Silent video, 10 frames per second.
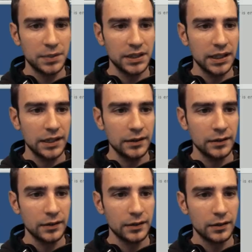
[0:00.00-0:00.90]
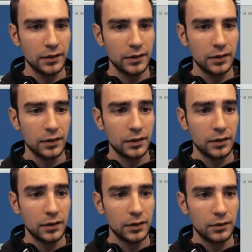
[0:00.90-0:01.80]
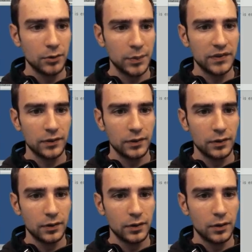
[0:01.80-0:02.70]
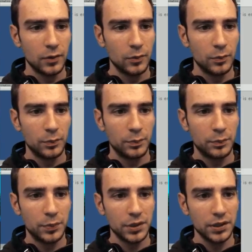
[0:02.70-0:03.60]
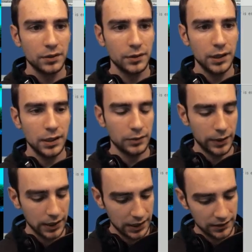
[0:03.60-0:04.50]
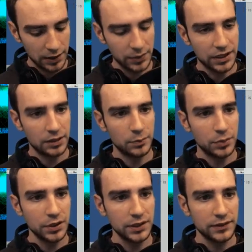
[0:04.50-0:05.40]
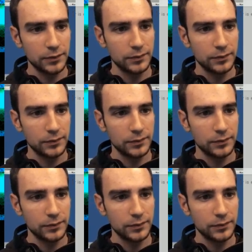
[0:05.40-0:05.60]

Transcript: player, whoops, bullet, eh, why can't I type right now? Bullet,